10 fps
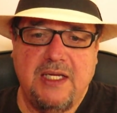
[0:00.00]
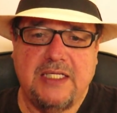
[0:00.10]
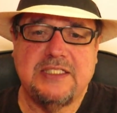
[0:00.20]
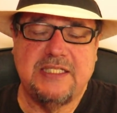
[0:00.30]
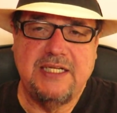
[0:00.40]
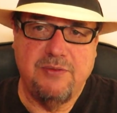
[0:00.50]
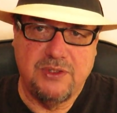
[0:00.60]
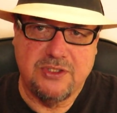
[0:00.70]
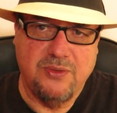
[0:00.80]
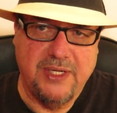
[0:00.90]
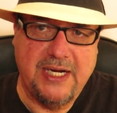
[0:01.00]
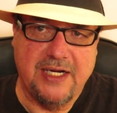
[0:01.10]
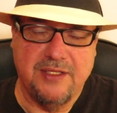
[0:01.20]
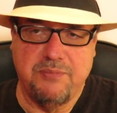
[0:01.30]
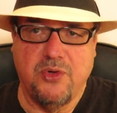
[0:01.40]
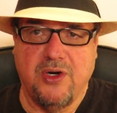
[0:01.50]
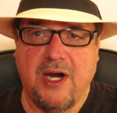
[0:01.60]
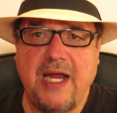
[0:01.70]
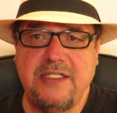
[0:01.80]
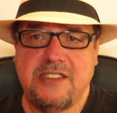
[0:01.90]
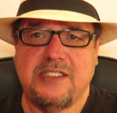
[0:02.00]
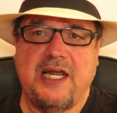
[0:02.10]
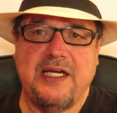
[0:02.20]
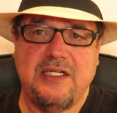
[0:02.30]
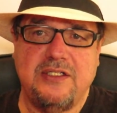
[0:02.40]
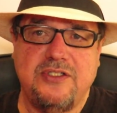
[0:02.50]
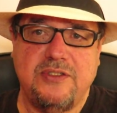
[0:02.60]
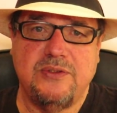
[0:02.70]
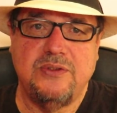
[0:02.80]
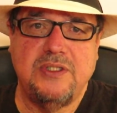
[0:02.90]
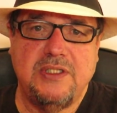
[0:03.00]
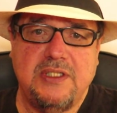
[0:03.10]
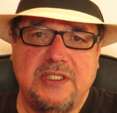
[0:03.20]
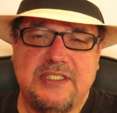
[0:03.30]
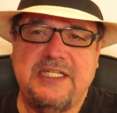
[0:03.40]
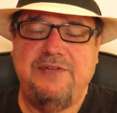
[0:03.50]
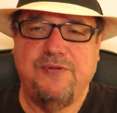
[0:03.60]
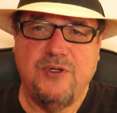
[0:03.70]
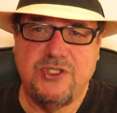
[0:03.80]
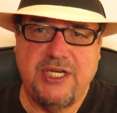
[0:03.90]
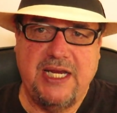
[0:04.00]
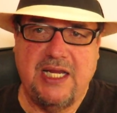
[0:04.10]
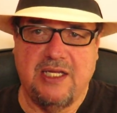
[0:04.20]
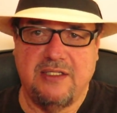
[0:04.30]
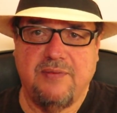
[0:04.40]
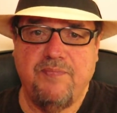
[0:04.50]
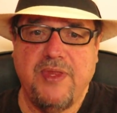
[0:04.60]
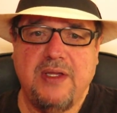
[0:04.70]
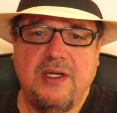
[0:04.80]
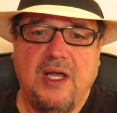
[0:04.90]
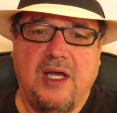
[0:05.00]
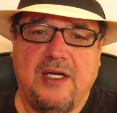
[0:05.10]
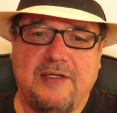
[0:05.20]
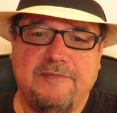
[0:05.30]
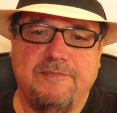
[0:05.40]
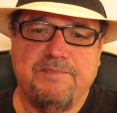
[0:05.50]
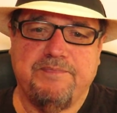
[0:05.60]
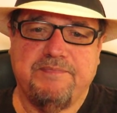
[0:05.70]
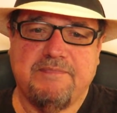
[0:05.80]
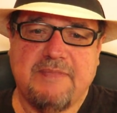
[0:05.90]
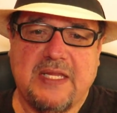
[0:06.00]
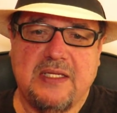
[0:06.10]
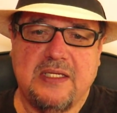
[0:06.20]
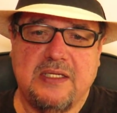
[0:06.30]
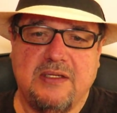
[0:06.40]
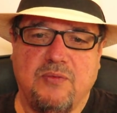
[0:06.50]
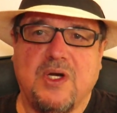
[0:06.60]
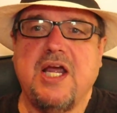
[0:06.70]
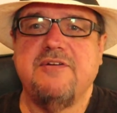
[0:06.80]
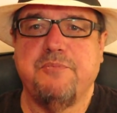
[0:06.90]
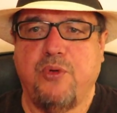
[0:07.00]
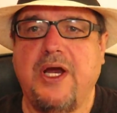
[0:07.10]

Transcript: and seeing what's going on in the border, I decided to see firsthand uh, what kind of